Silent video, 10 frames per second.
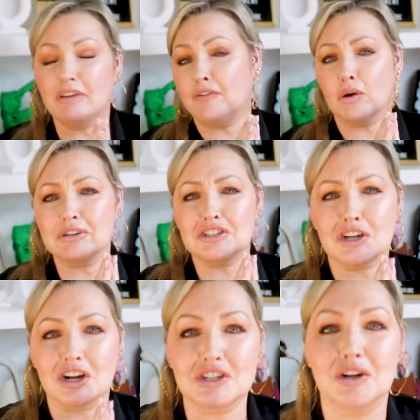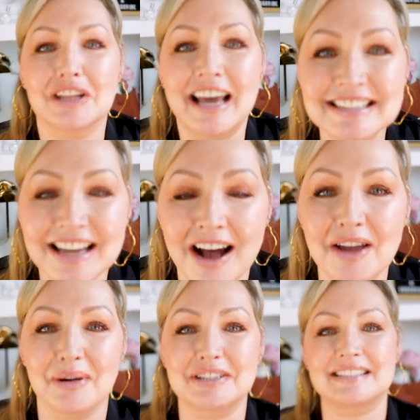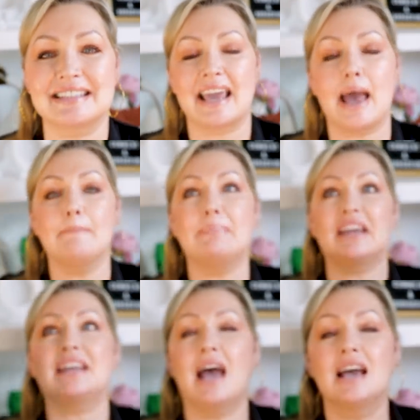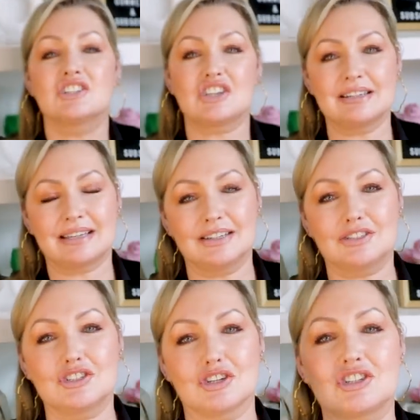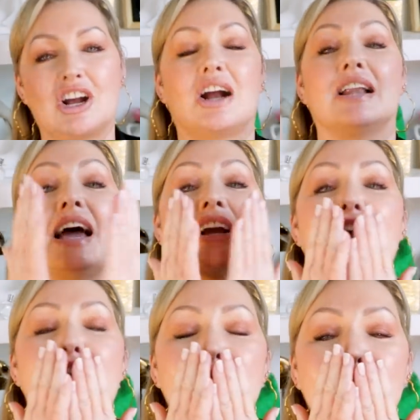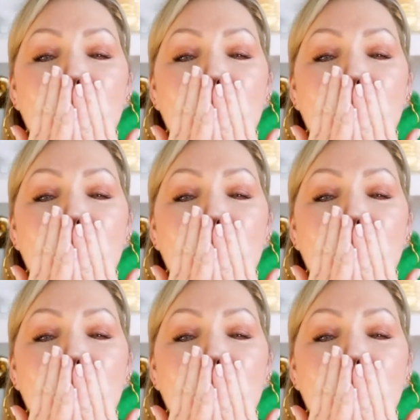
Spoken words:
Before we start all that, I want to say a big shout out to Just Carl. Hi, Carl.